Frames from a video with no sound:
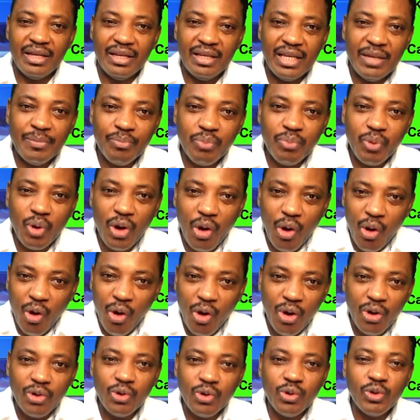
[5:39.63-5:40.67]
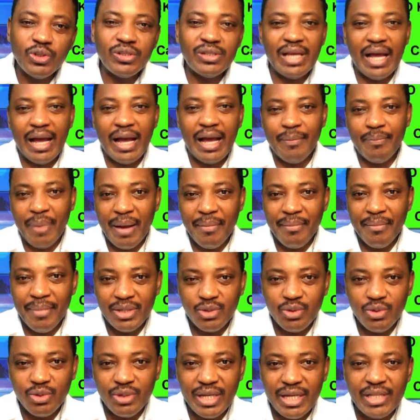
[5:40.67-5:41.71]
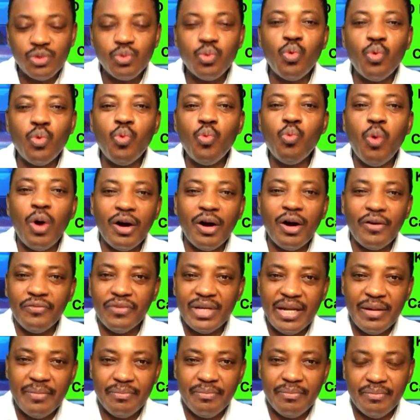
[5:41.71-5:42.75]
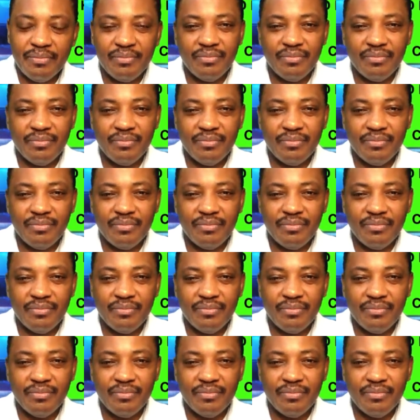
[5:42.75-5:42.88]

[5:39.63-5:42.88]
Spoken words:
Employ all those Amazonians who work for them.